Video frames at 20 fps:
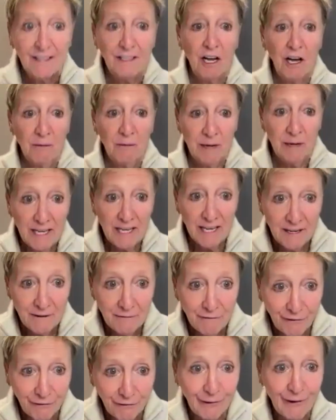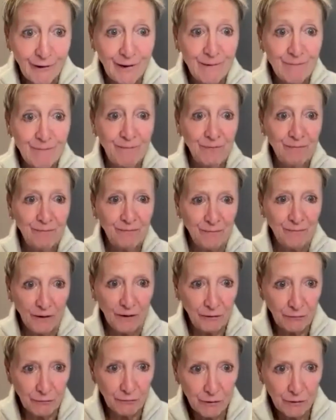coming in from
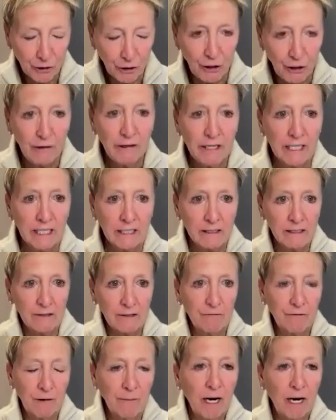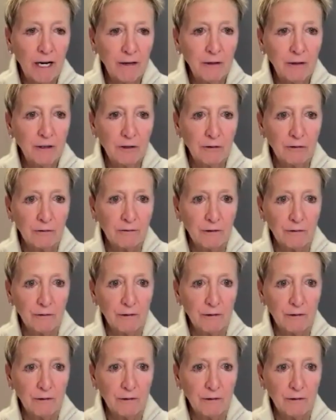through the currents from other